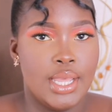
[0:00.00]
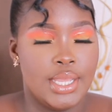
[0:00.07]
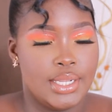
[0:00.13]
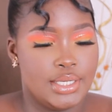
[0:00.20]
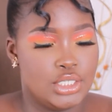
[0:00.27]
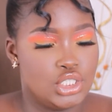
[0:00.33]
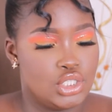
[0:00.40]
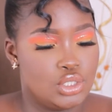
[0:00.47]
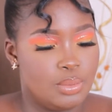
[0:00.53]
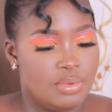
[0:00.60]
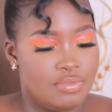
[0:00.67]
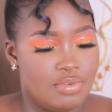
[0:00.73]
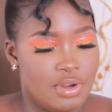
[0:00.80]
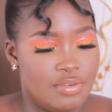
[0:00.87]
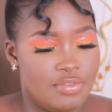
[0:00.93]
It needs to be
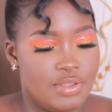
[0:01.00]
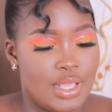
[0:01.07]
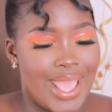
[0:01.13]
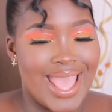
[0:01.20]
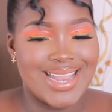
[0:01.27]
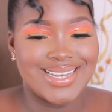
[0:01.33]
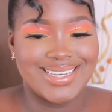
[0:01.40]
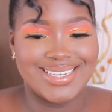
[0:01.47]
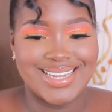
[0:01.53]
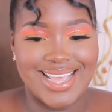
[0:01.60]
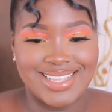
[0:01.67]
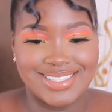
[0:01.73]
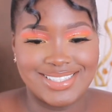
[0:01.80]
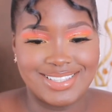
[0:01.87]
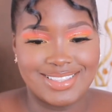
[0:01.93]
fluffy and
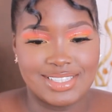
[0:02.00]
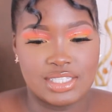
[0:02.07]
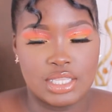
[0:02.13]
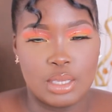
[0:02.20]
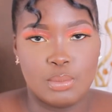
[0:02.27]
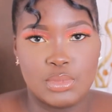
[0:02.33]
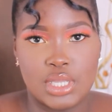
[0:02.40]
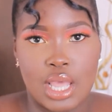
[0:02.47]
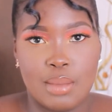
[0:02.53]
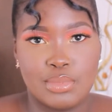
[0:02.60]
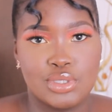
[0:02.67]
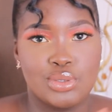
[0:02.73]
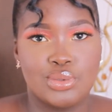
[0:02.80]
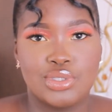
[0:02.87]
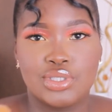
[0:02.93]
dense at the same time,
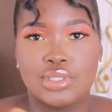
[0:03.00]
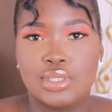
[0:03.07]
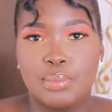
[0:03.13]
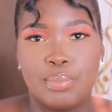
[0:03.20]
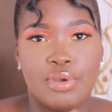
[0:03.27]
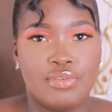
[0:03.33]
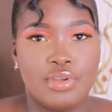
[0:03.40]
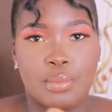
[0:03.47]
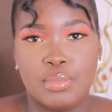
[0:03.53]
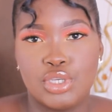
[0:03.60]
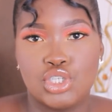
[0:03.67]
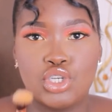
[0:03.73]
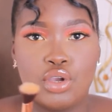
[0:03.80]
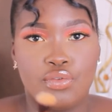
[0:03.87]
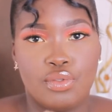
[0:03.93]
so just a perfect
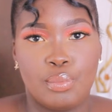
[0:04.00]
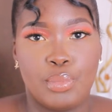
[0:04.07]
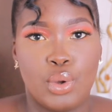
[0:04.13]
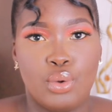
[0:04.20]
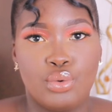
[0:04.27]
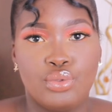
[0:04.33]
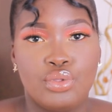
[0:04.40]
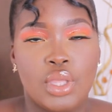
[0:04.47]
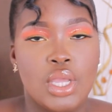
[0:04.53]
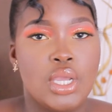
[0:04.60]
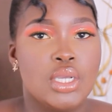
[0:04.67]
mixture of the both,